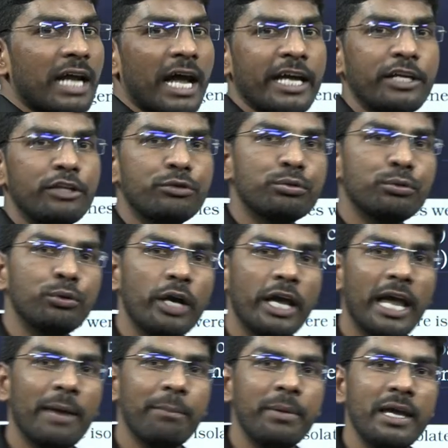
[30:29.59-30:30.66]
cry
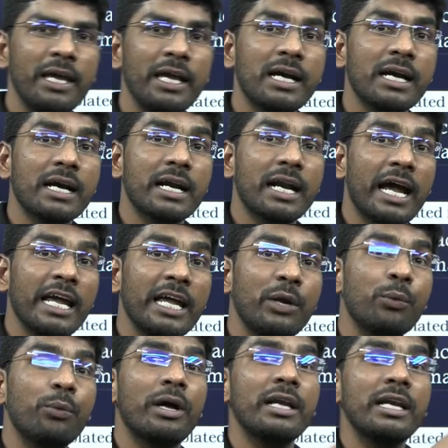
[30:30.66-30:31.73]
2AB, cry
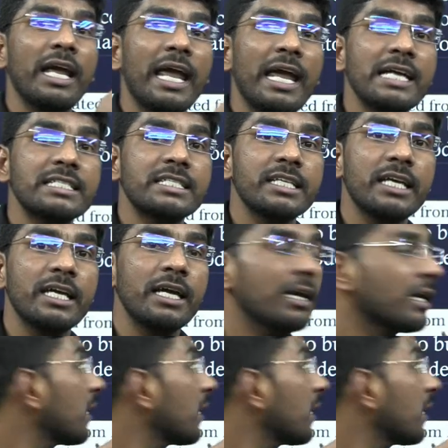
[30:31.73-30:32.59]
1AC,